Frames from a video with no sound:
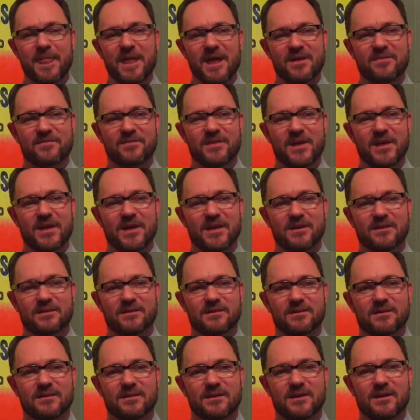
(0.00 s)
And
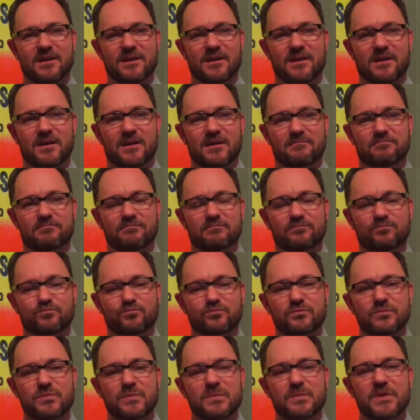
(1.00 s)
then um,
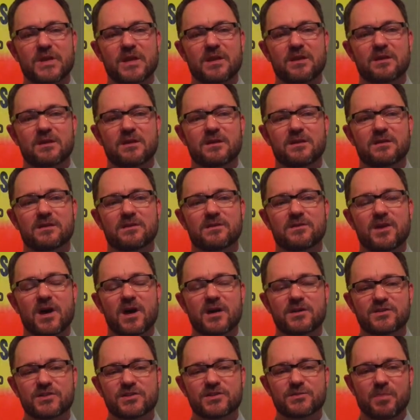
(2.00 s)

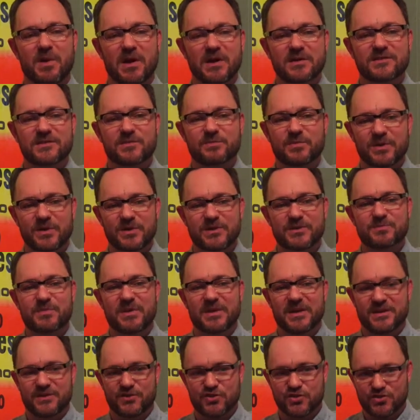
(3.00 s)
not just Box of Books,
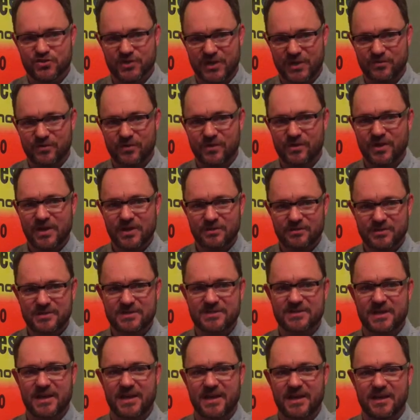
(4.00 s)
but in general, I would
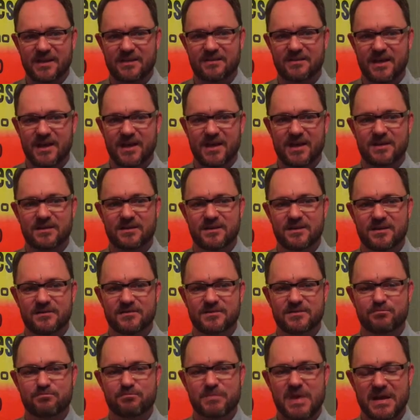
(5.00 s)
say that
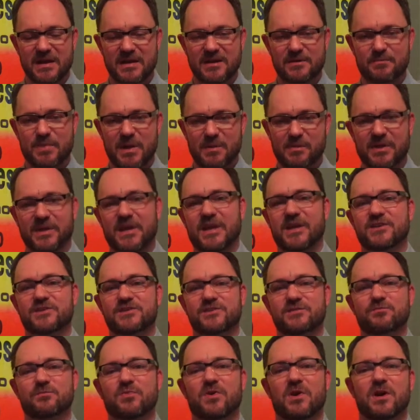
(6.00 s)
many
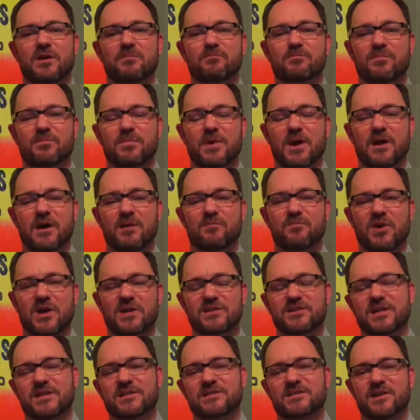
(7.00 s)
publication pro uh,
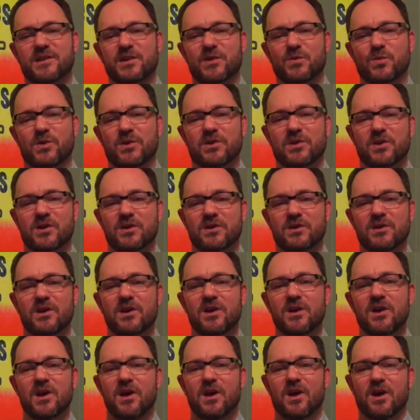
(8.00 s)
projects that I work on
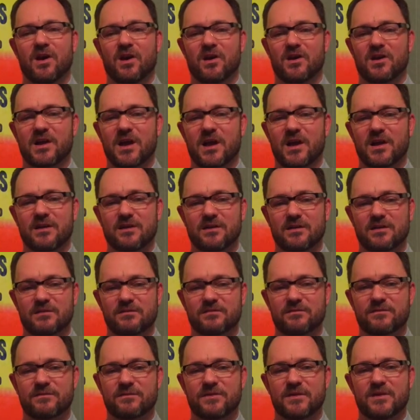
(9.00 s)
are kind
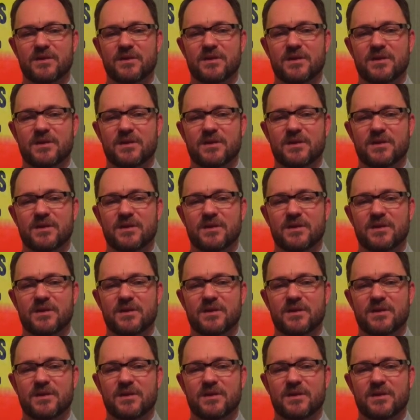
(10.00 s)
of,